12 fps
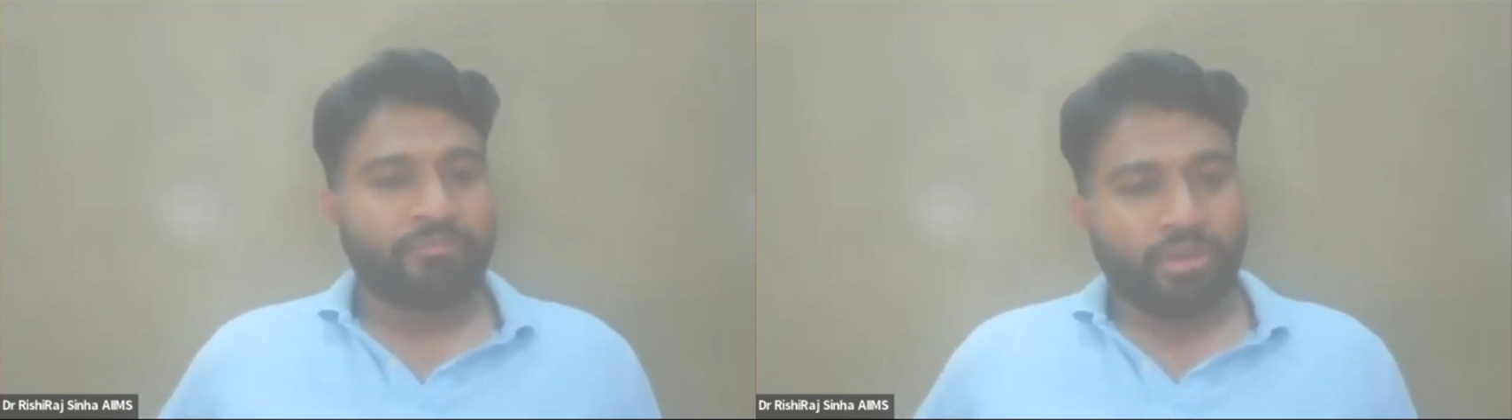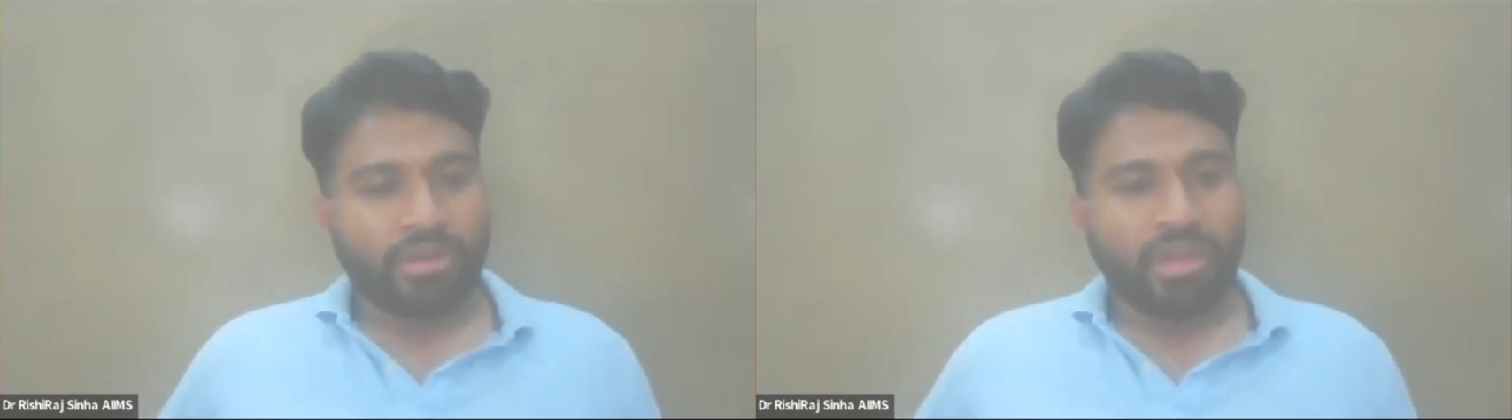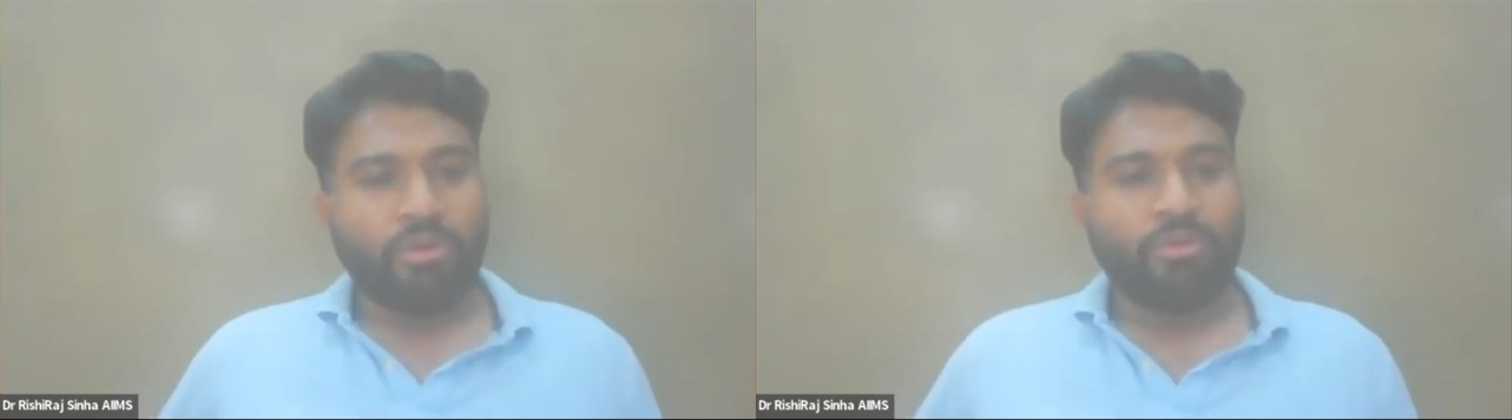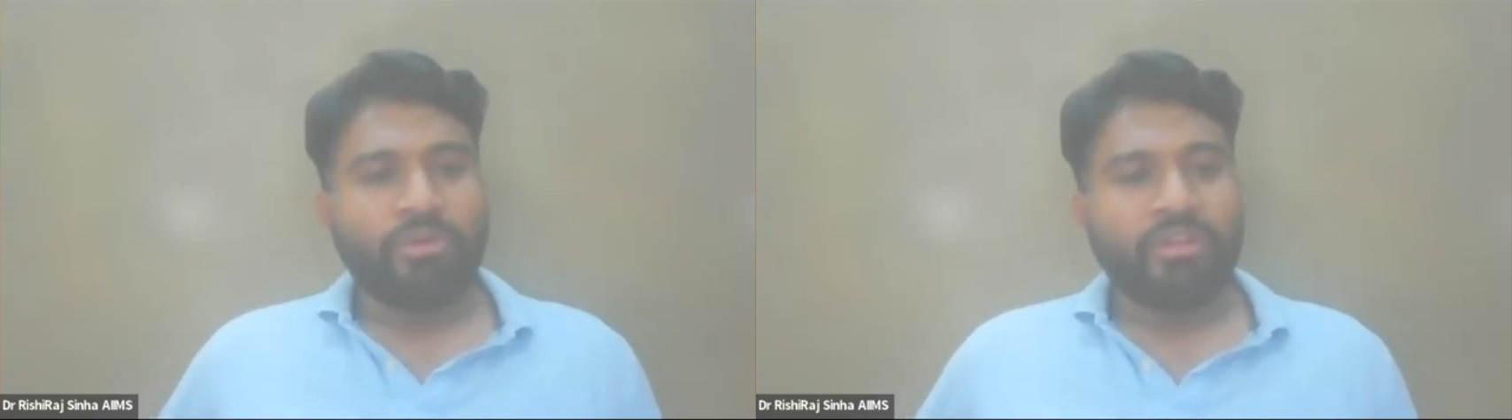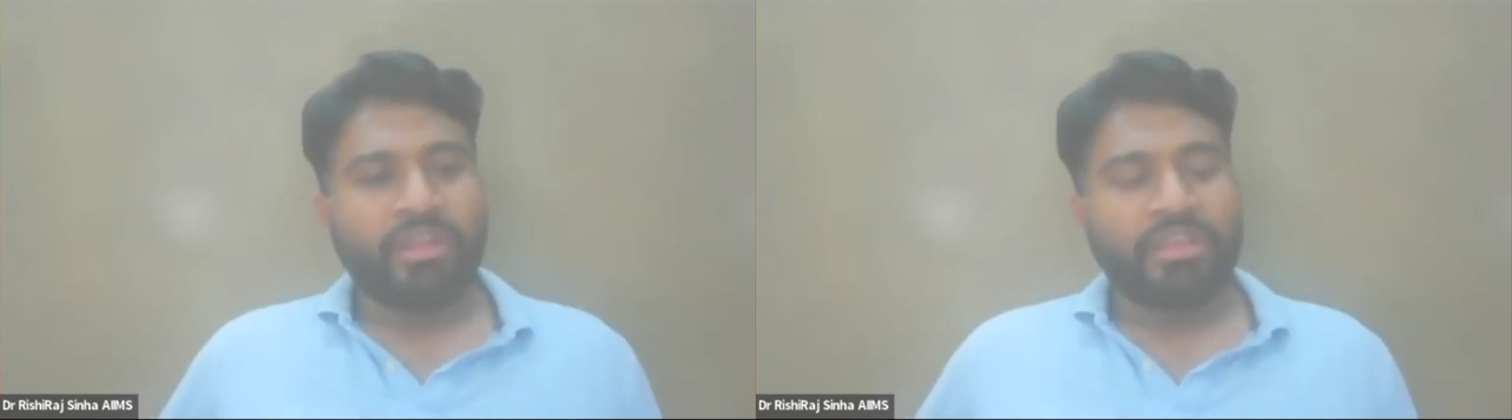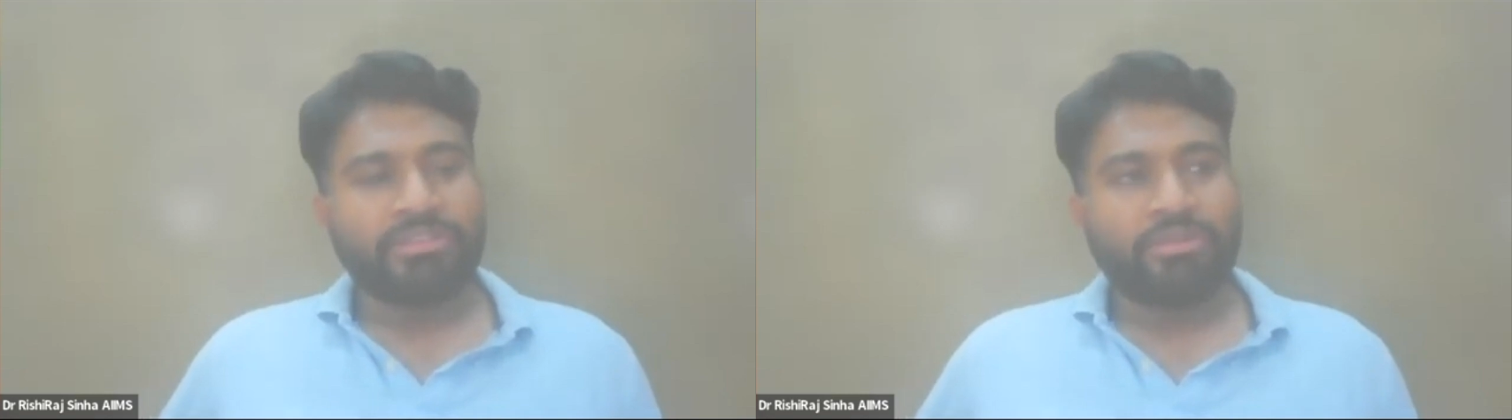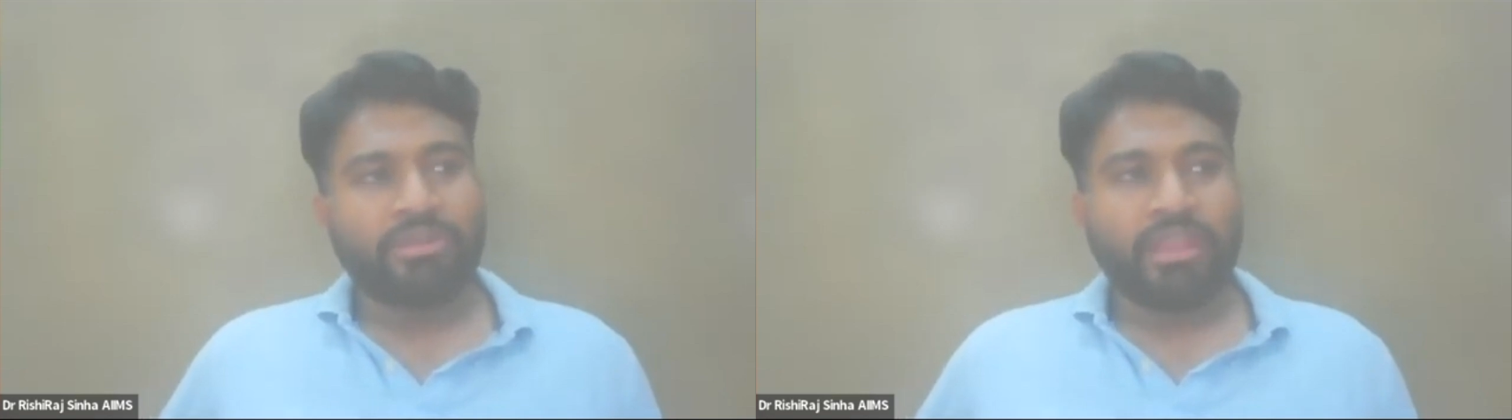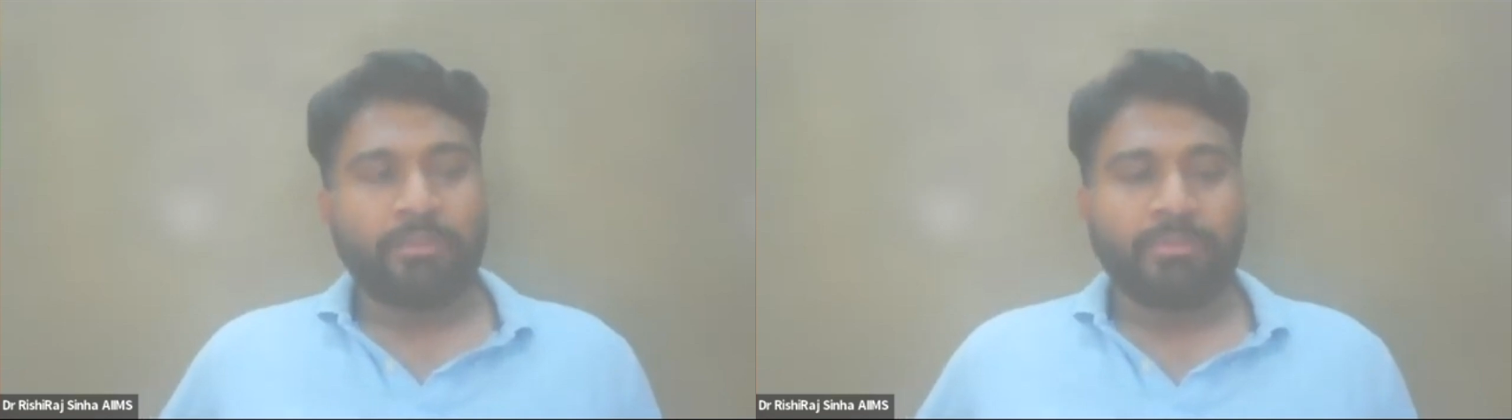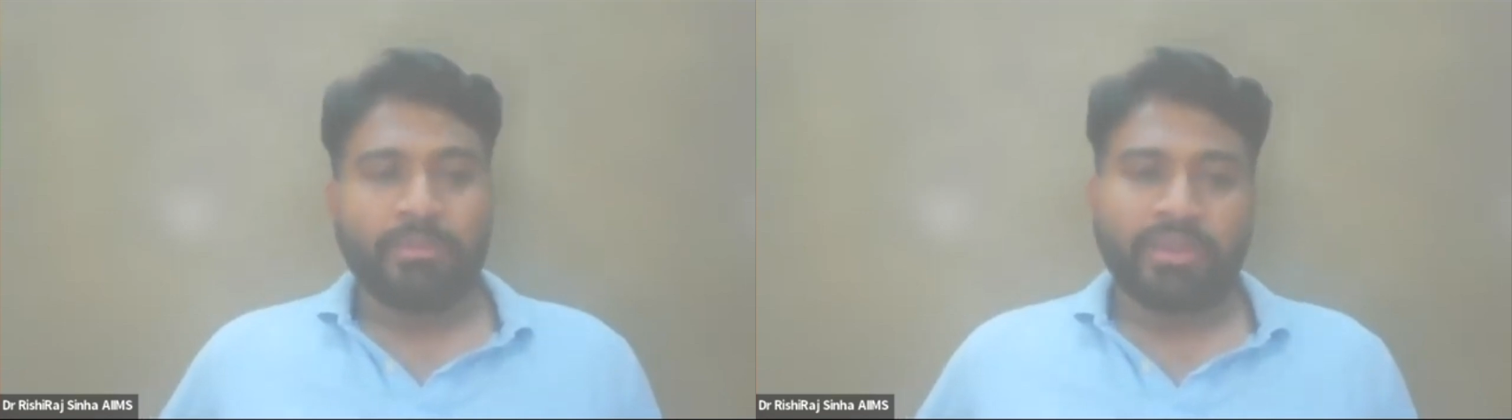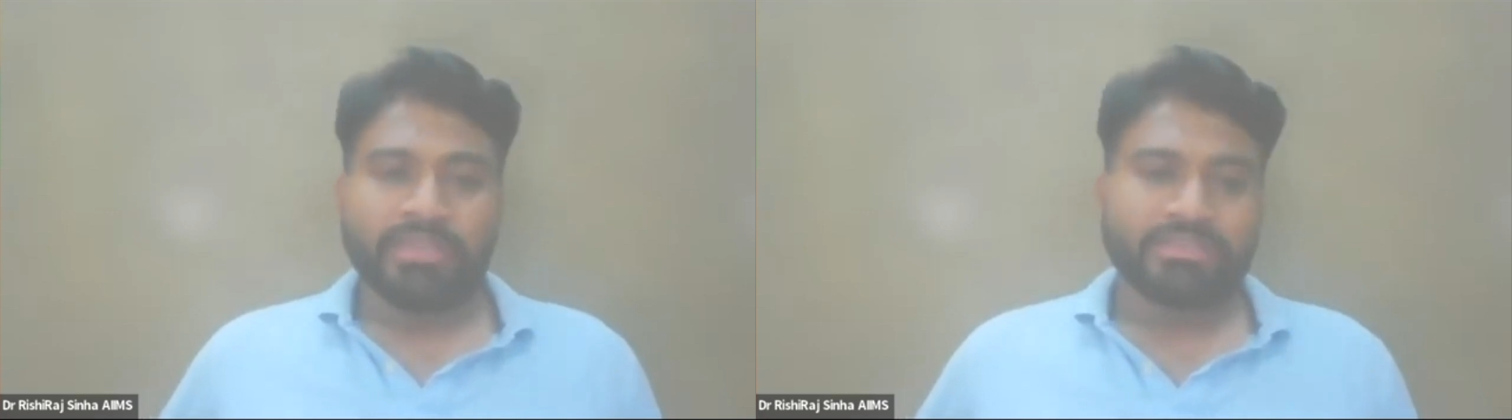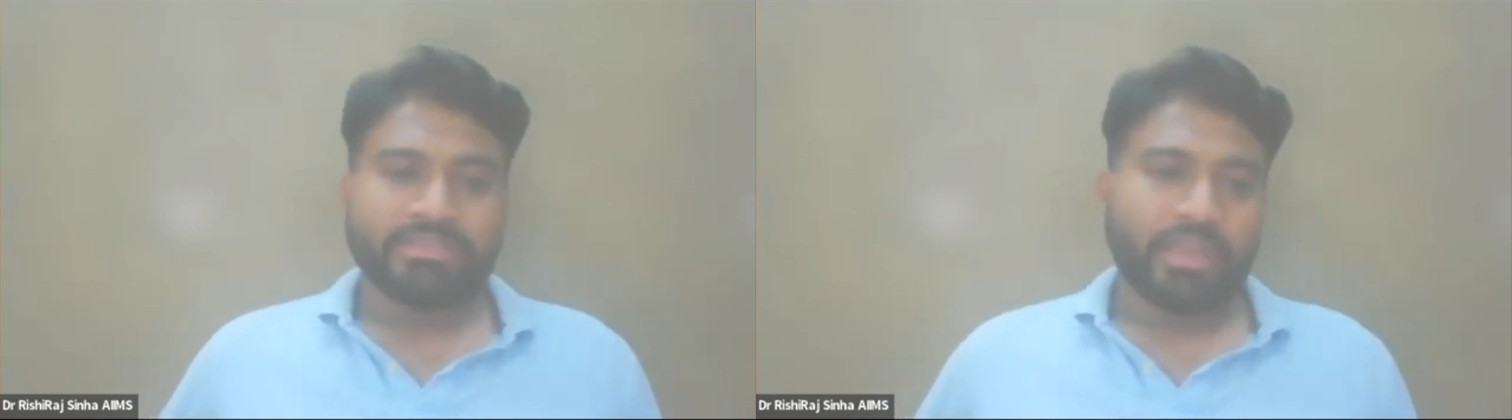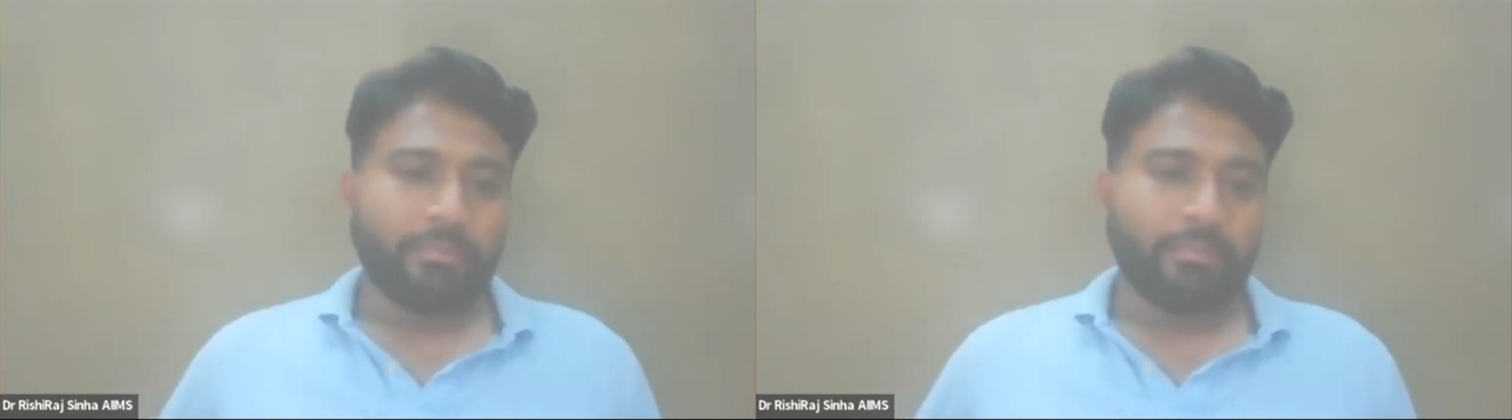for now there is only MBBS,